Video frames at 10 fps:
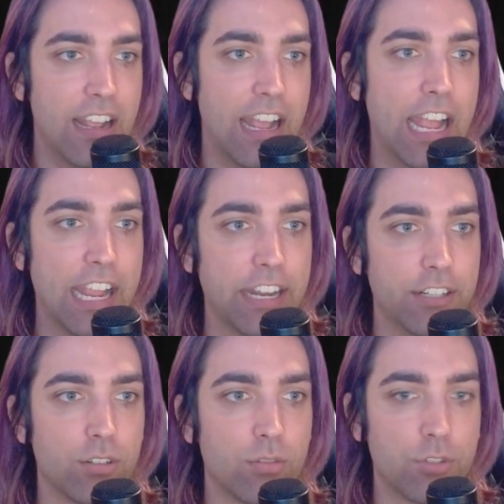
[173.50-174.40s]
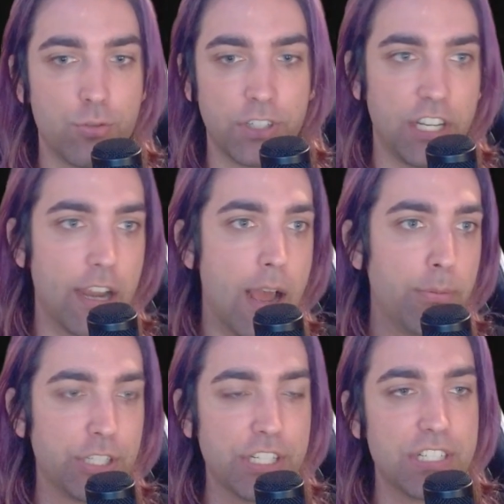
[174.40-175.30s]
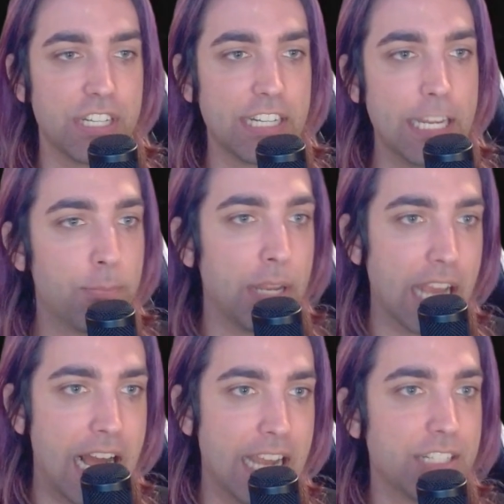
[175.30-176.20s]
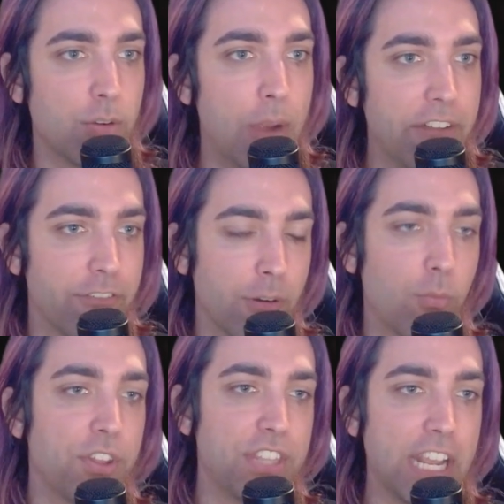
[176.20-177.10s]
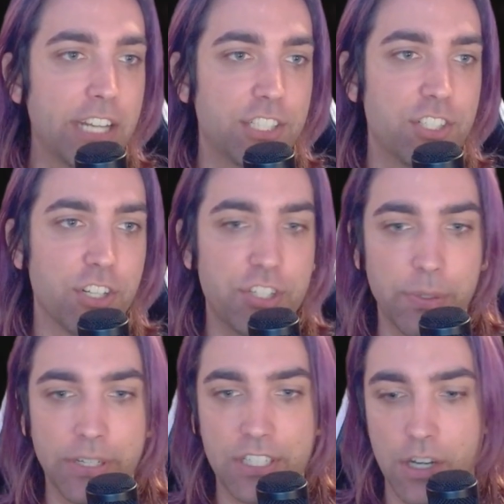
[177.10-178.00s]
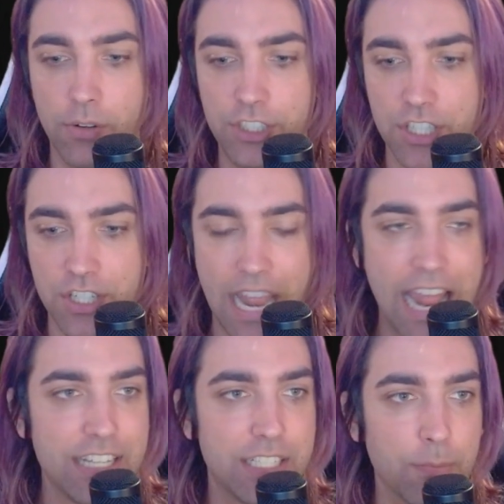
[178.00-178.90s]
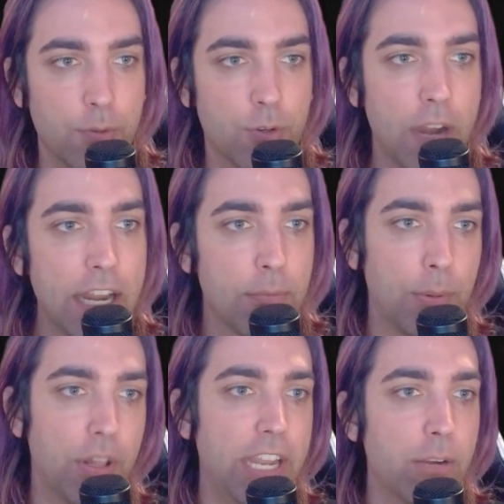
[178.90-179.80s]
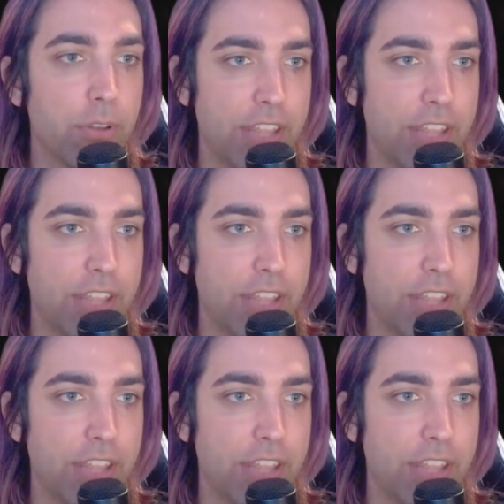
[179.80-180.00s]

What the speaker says: and restricting options and keeping eyes away from what the agents are doing. So it just has some great playing with